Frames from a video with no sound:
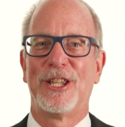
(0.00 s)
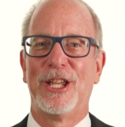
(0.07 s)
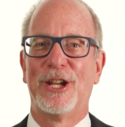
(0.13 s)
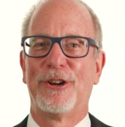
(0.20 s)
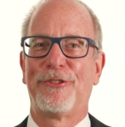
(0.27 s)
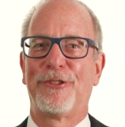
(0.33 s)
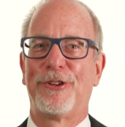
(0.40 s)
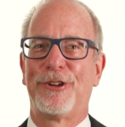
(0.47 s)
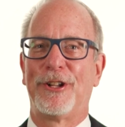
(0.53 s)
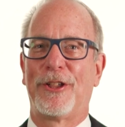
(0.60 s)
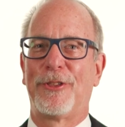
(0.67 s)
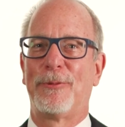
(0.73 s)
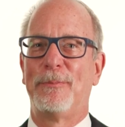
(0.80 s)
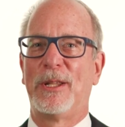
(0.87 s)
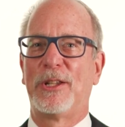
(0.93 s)
here for
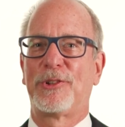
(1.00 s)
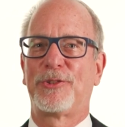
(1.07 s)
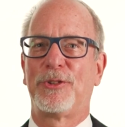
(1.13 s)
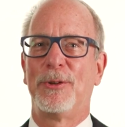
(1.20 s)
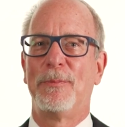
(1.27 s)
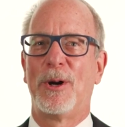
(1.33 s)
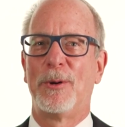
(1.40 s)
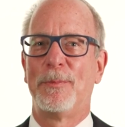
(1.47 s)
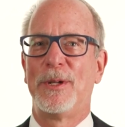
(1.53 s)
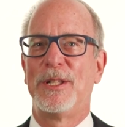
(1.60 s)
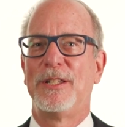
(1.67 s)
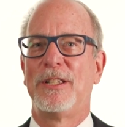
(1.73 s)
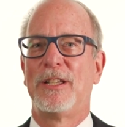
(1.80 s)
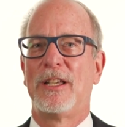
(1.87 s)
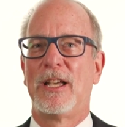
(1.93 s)
another ministry moment